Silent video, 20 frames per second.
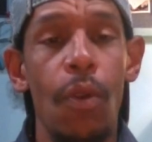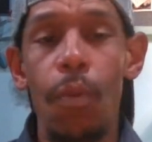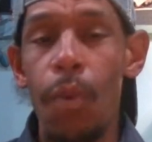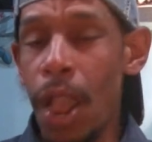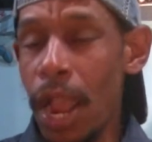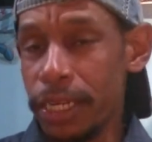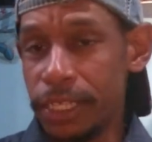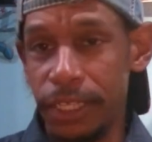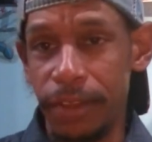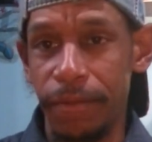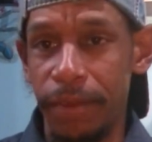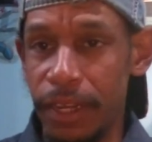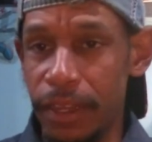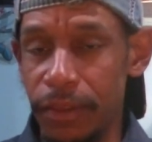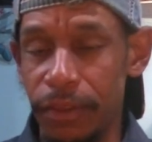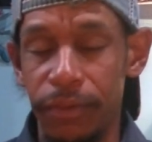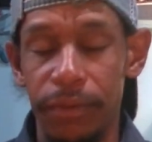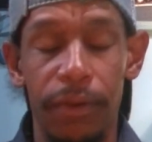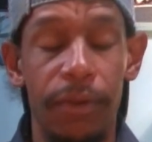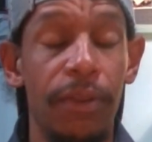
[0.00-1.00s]
Watch the video
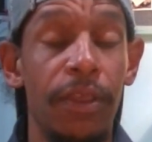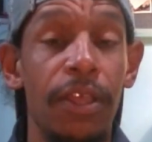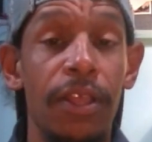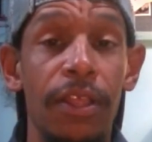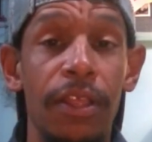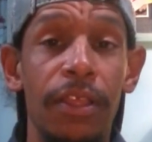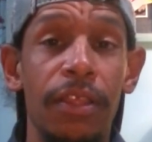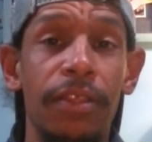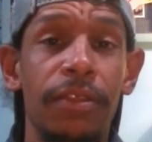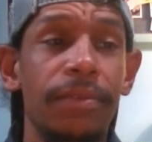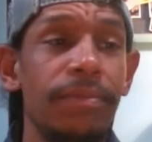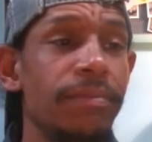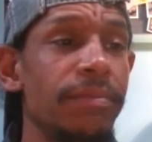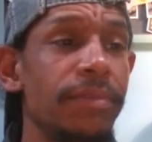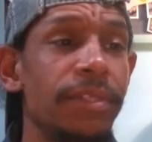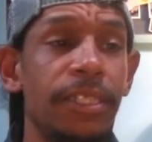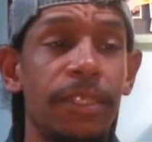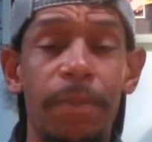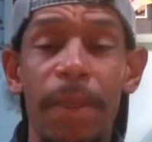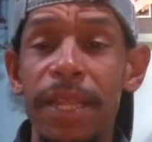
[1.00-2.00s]
through.
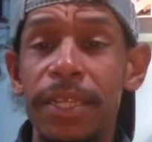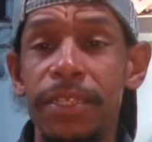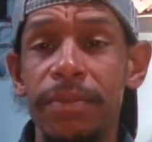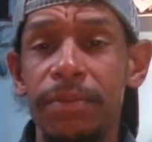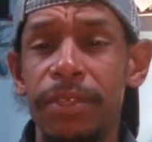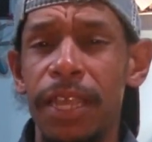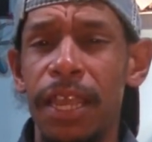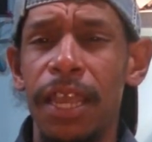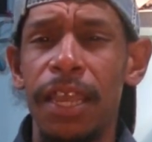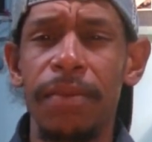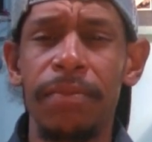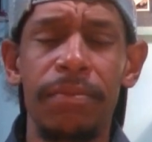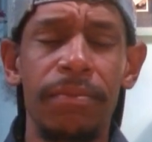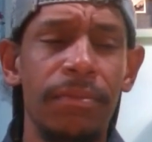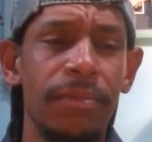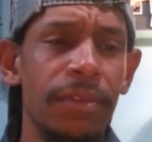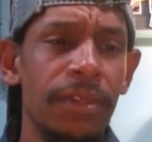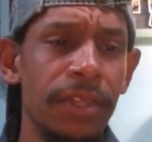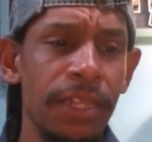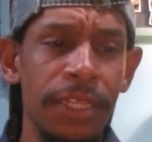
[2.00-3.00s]
Spend some time,
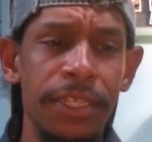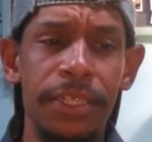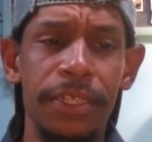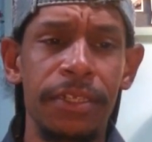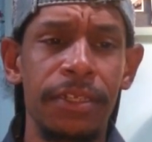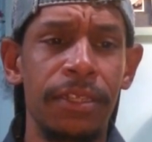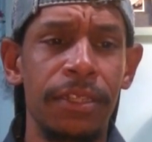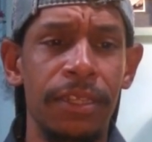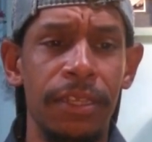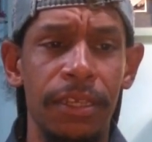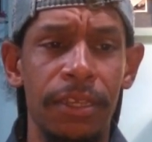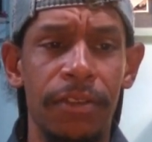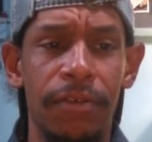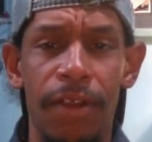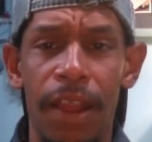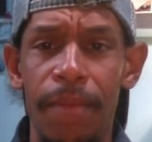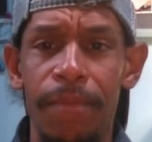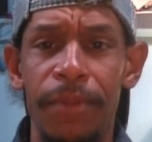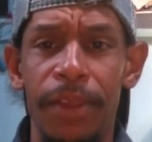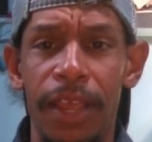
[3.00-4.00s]
listen to the
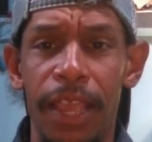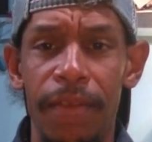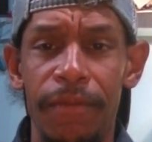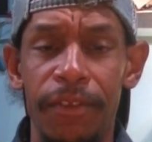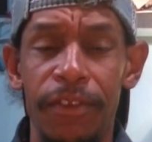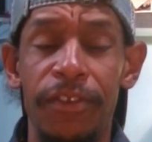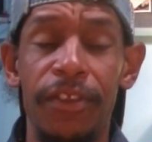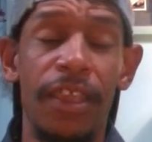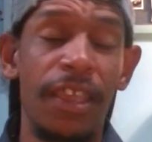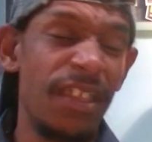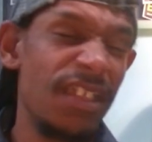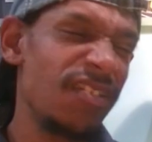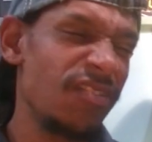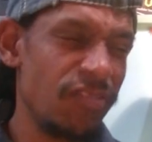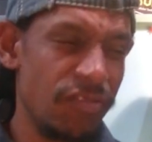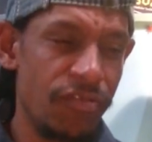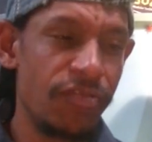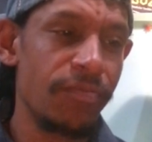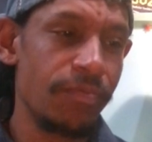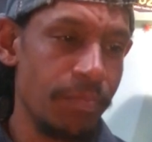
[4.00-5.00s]
crap that I have to say,
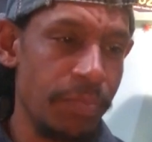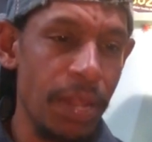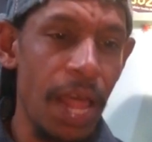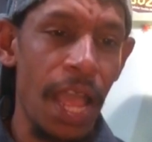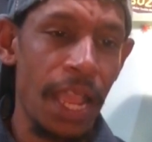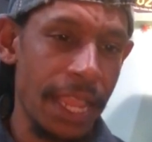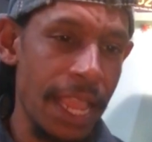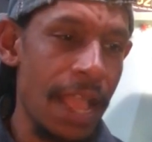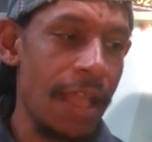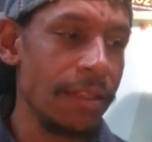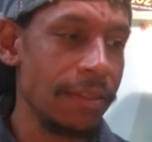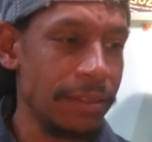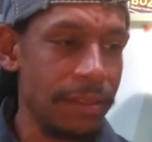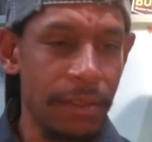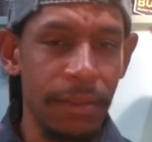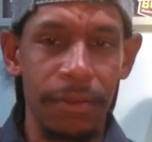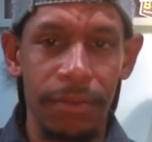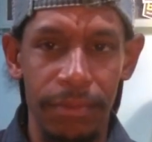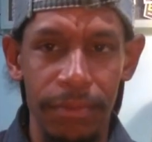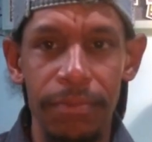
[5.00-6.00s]
block out
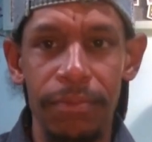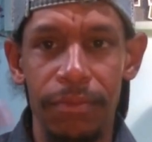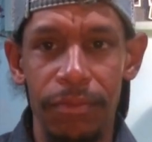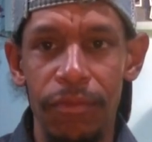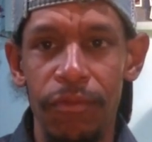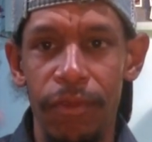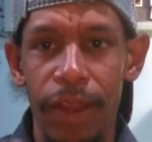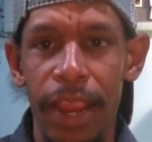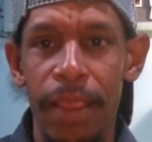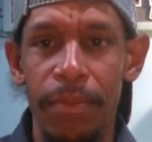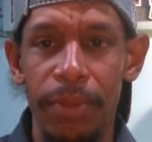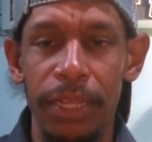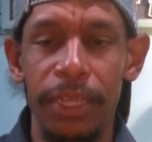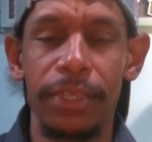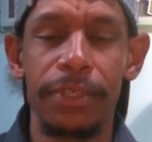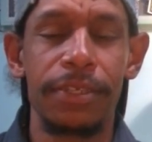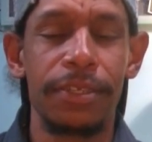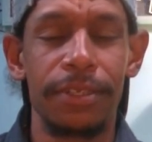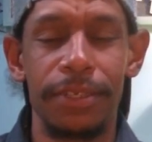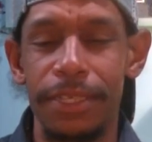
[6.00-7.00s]
the
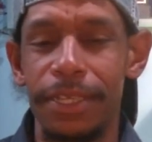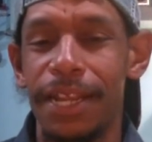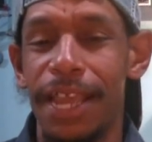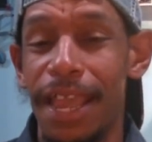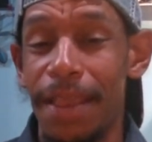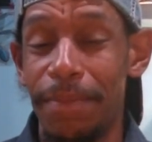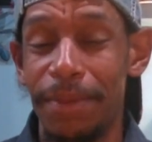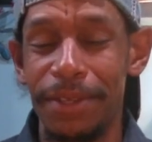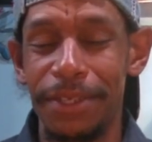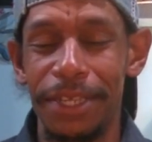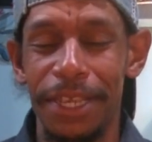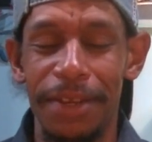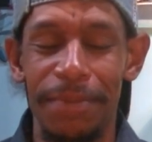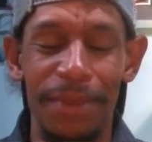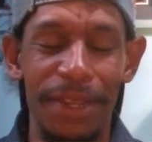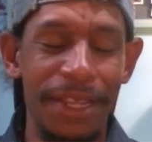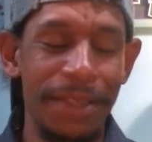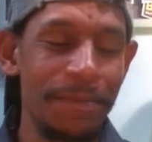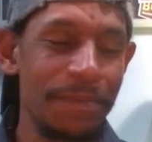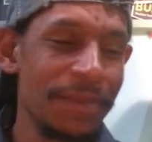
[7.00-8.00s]
ramblings, because it happens, I
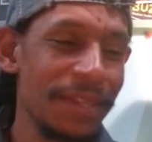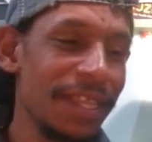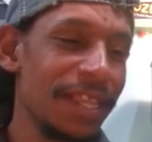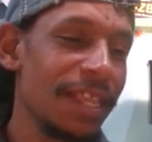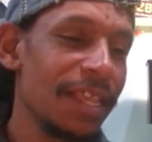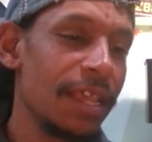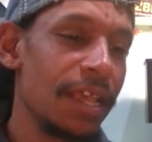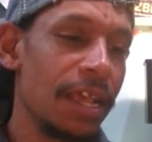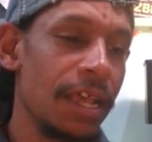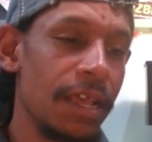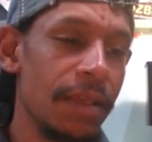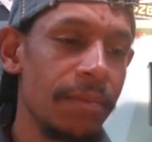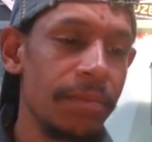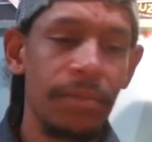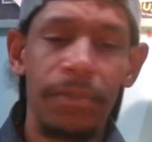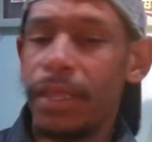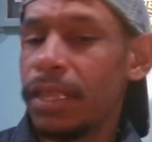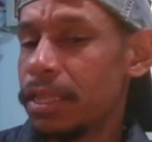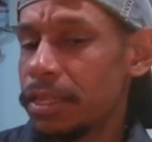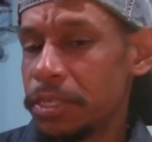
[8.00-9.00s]
admit it. Um,
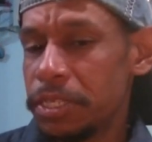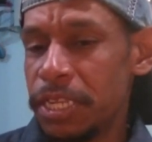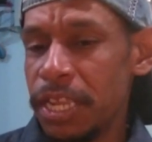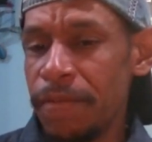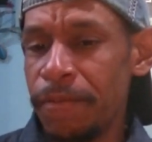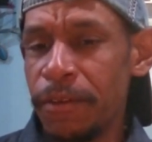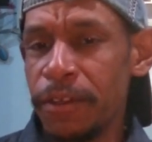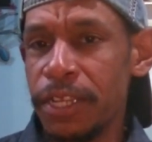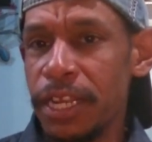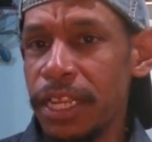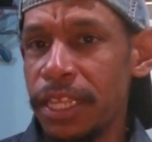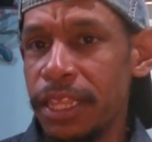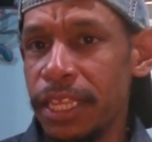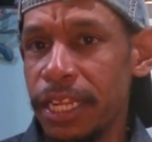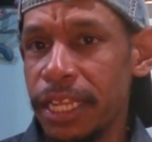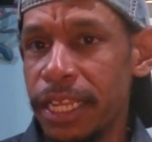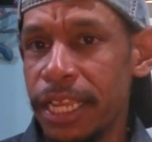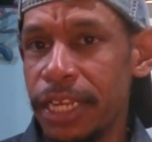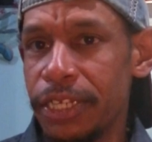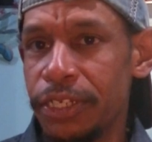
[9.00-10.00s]
see if there's anything
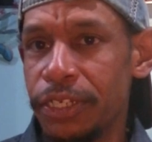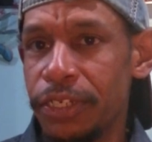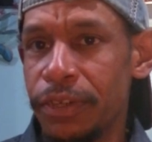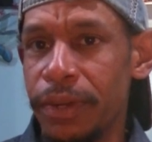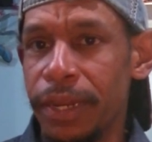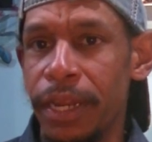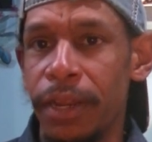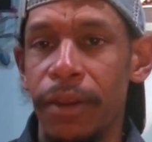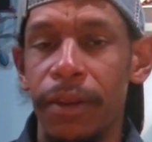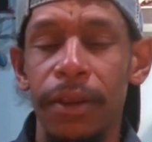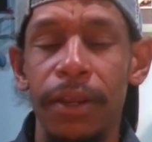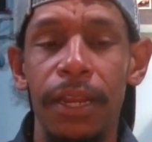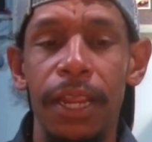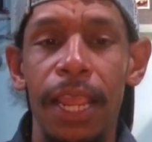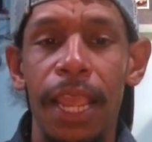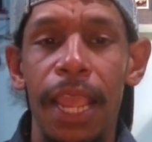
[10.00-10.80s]
that catches your ear